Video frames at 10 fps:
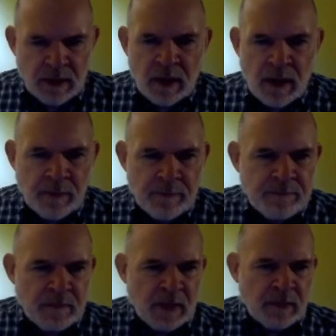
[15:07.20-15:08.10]
And
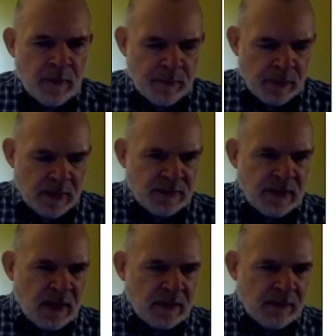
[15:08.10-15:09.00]
remember I
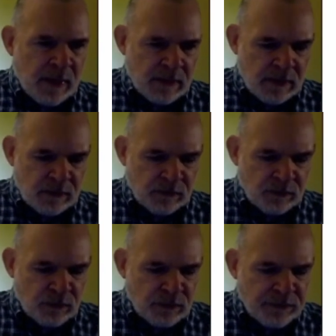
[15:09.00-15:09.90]
said about these,
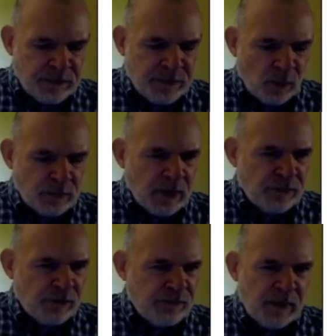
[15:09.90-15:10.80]
don't
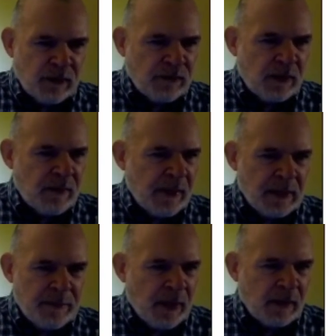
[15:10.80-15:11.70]
touch your fingers on the
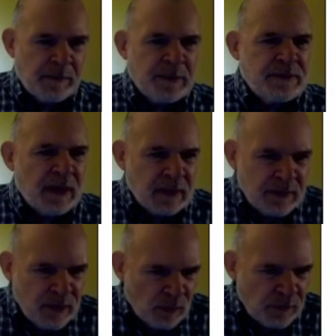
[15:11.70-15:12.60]
metal part.
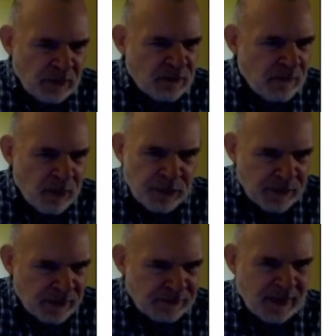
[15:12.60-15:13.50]
Particularly don't touch them both
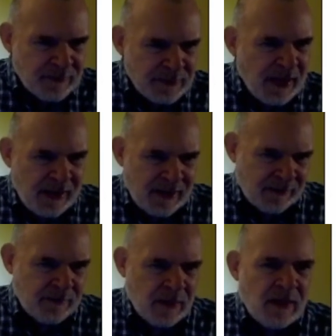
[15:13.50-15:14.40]
at the same time,
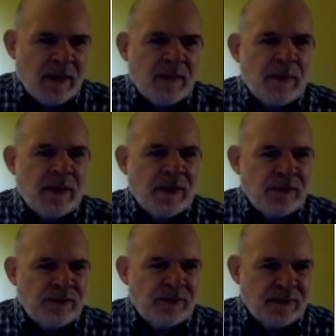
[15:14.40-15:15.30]

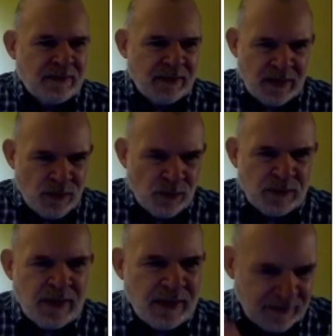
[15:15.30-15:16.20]
because then you
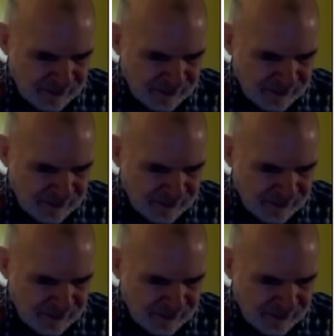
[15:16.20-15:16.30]
could get